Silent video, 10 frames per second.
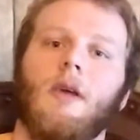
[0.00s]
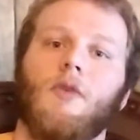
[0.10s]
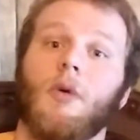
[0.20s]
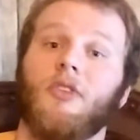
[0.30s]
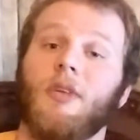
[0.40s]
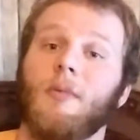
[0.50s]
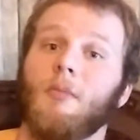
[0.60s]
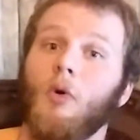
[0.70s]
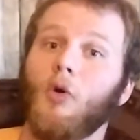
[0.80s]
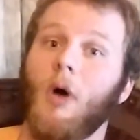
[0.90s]
If you want to see
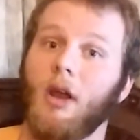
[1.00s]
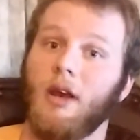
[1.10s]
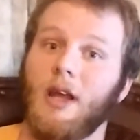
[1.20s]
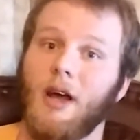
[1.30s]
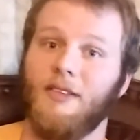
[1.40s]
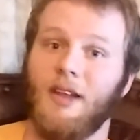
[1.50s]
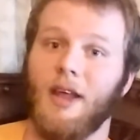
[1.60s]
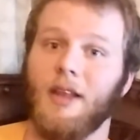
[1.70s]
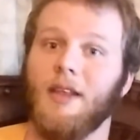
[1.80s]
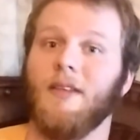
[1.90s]
more quality content
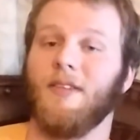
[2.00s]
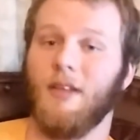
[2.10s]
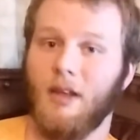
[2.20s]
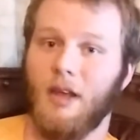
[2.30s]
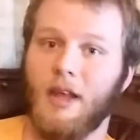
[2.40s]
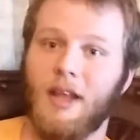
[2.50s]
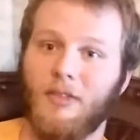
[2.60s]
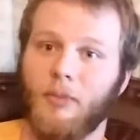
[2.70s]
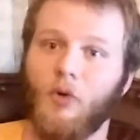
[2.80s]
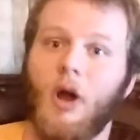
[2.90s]
like this, hit
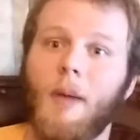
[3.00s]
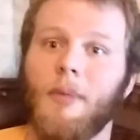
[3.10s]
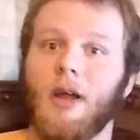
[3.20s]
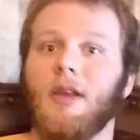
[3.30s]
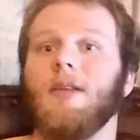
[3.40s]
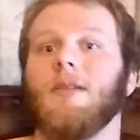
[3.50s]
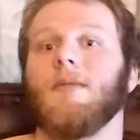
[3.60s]
that subscribe button.